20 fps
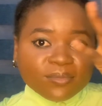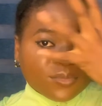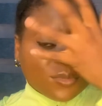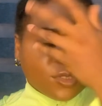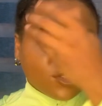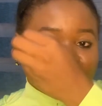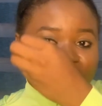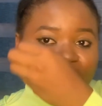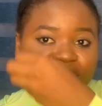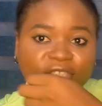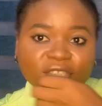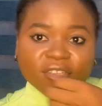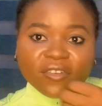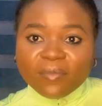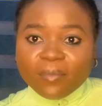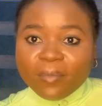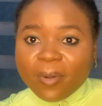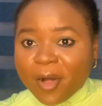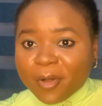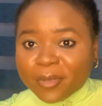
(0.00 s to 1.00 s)
touches
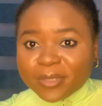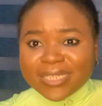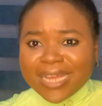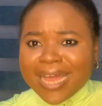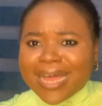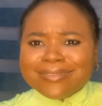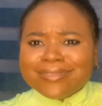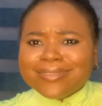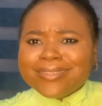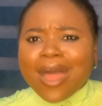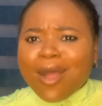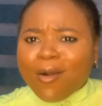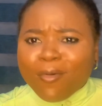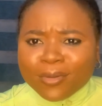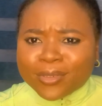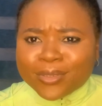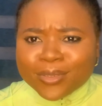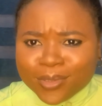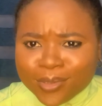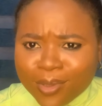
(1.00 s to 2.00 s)
of powder and towel.
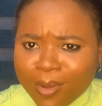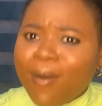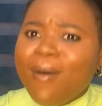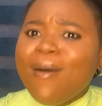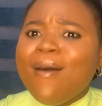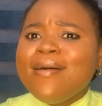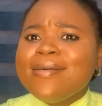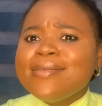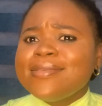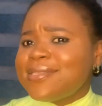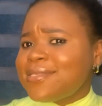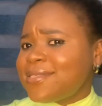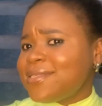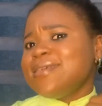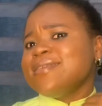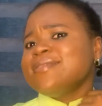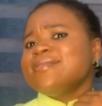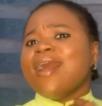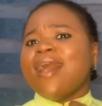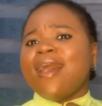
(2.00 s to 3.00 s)
So,
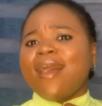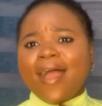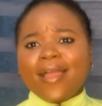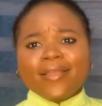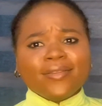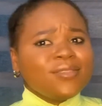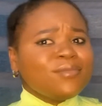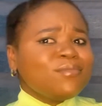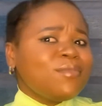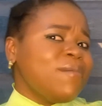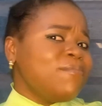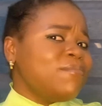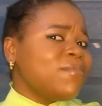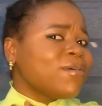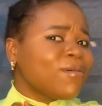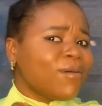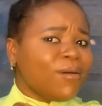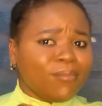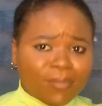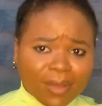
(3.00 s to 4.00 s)
see now, I did my
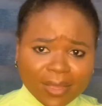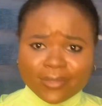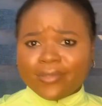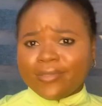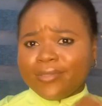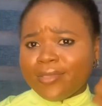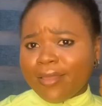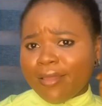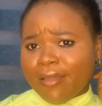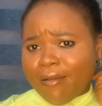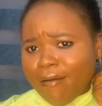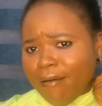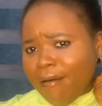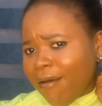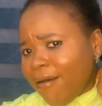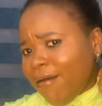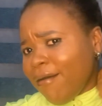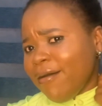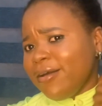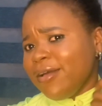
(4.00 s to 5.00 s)
makeup myself.
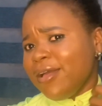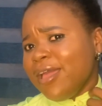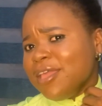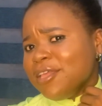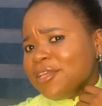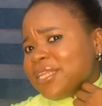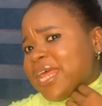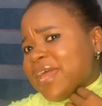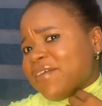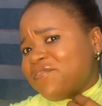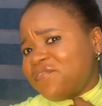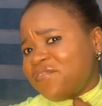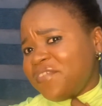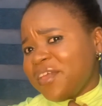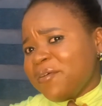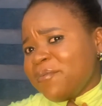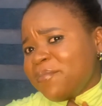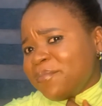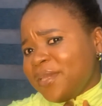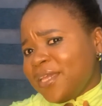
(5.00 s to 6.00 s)
You didn't
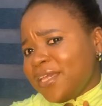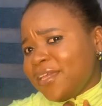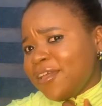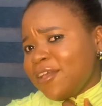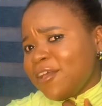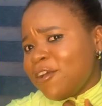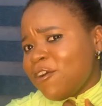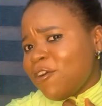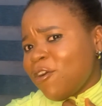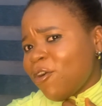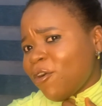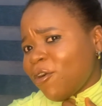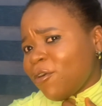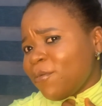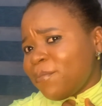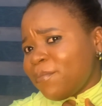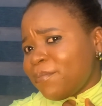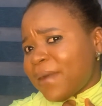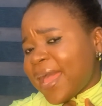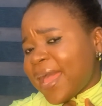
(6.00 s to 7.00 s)
feel me? My